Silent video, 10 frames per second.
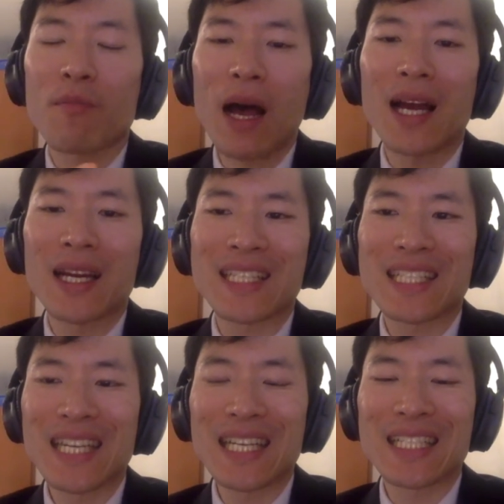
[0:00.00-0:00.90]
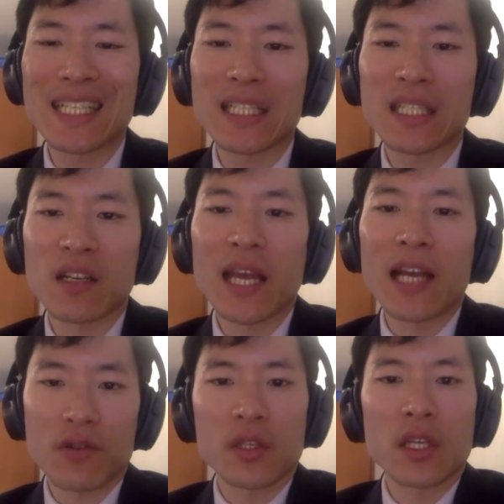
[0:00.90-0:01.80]
my existing
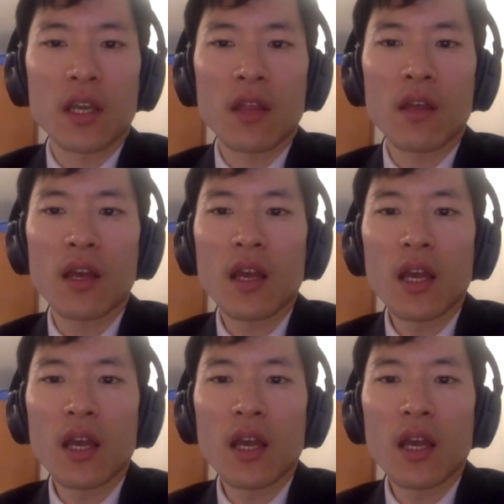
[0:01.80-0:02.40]
natural teeth.